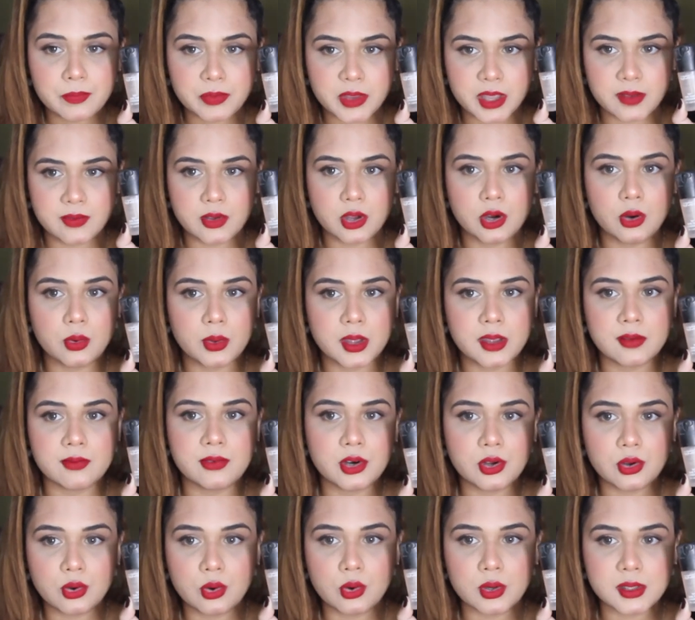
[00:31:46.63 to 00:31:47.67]
If you're looking
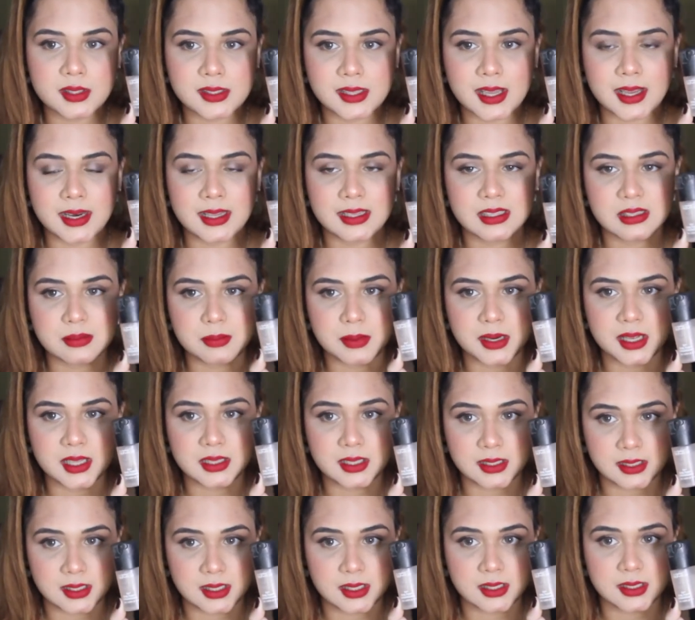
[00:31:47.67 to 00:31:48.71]
for a good setting spray,
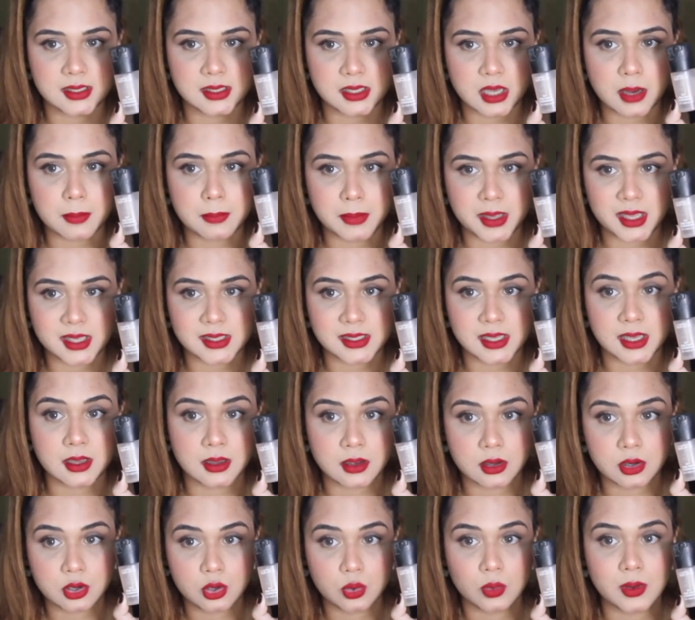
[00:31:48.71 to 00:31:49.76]
this is
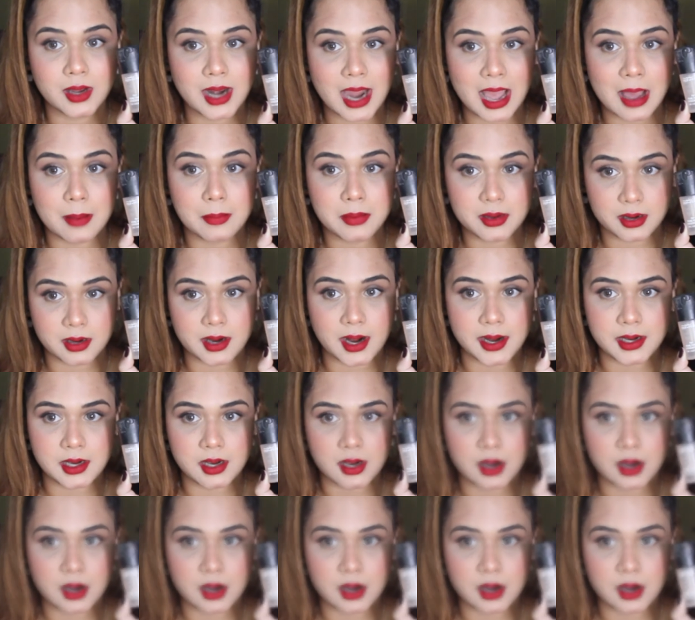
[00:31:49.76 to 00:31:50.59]
amazing to grab right